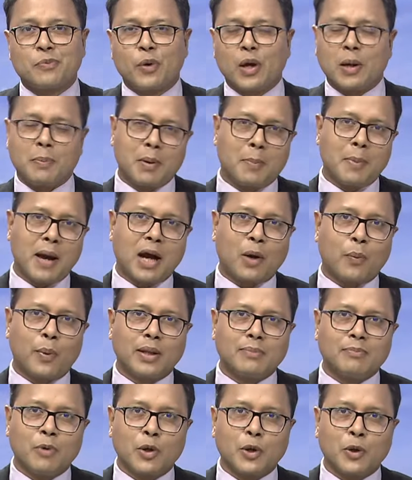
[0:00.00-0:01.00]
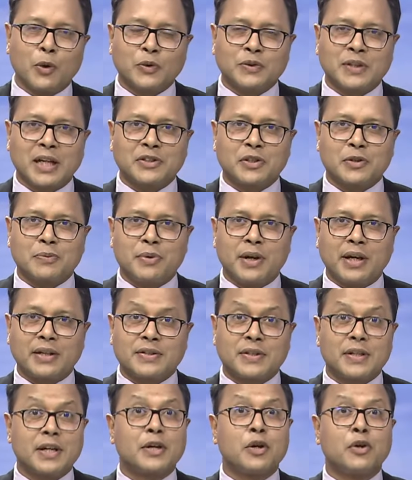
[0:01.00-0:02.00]
We'll be back with more news as it
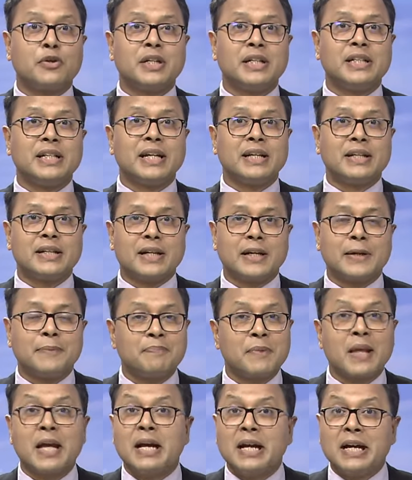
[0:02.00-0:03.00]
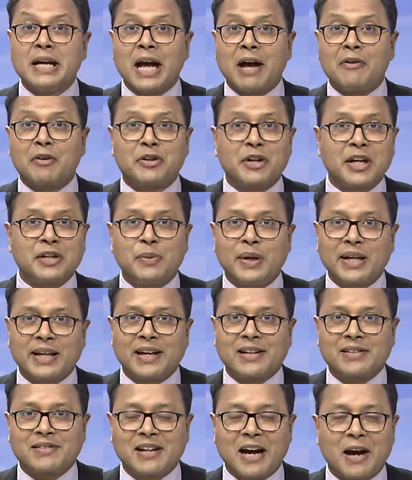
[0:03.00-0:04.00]
breaks here on DD India. Have a great
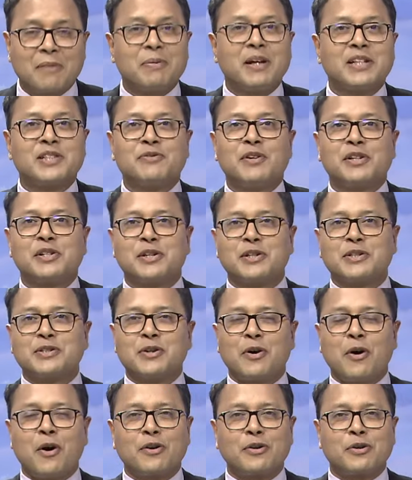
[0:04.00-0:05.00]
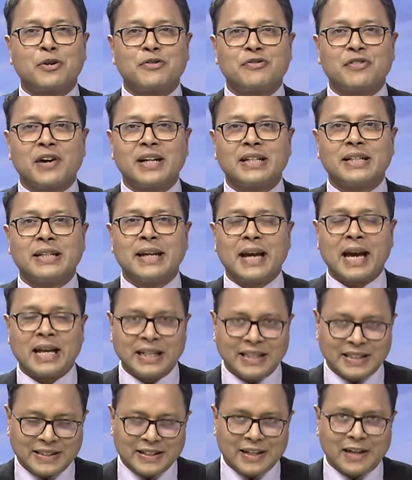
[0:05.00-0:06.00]
weekend. Our best wishes on Good Friday
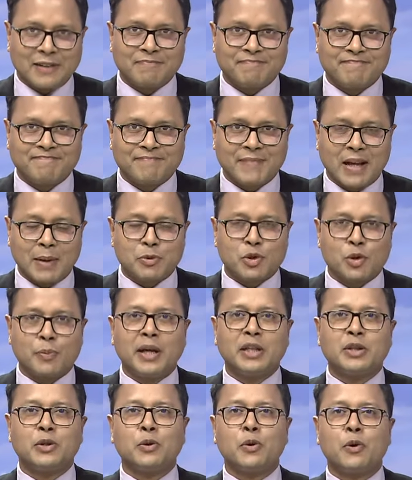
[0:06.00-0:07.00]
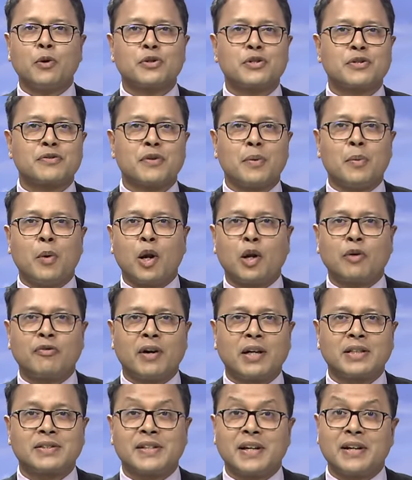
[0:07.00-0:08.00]
and Easter. I'm Shubhendu Ghosh from all of
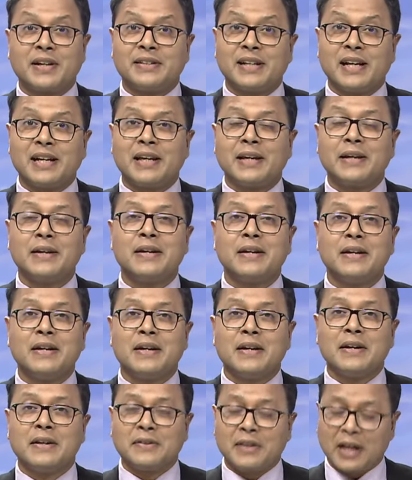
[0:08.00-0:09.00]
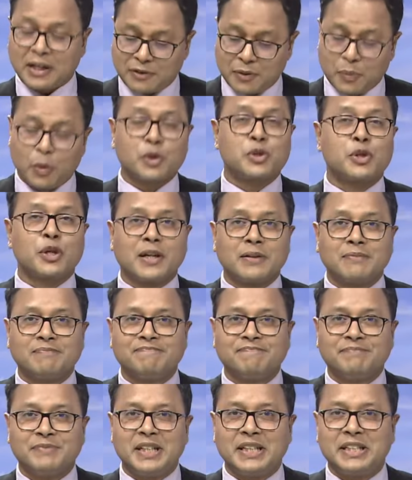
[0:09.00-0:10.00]
us here in Delhi. Thanks for watching
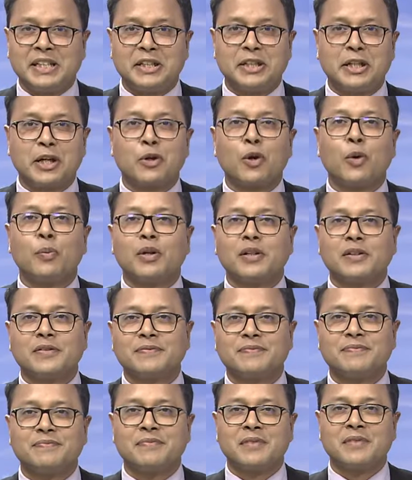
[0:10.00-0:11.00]
DD India Global.